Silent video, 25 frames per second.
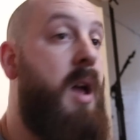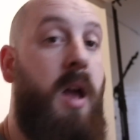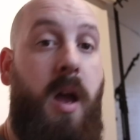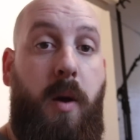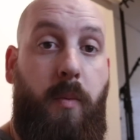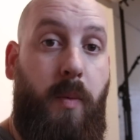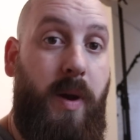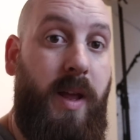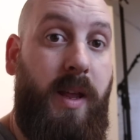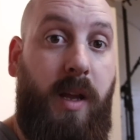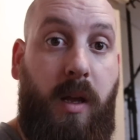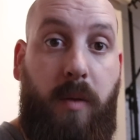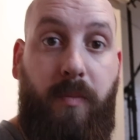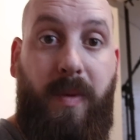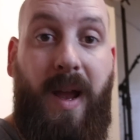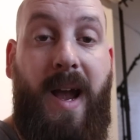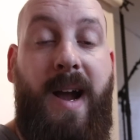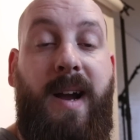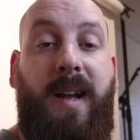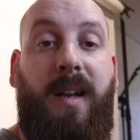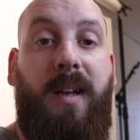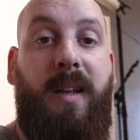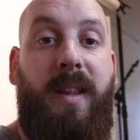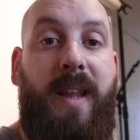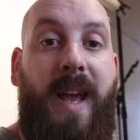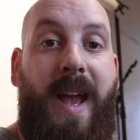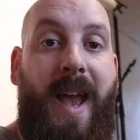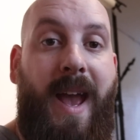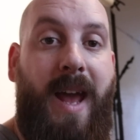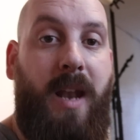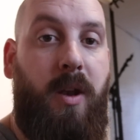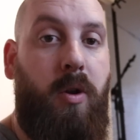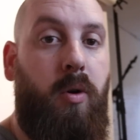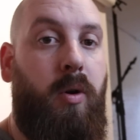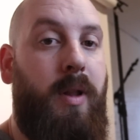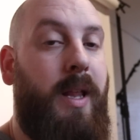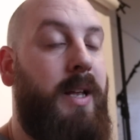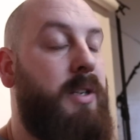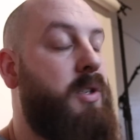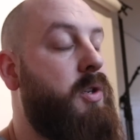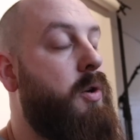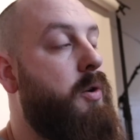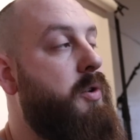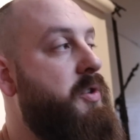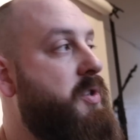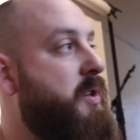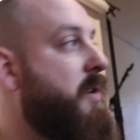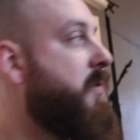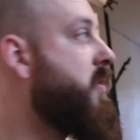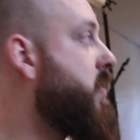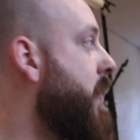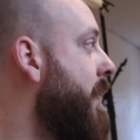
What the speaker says: where they're going to be angling their head and all that sort of stuff.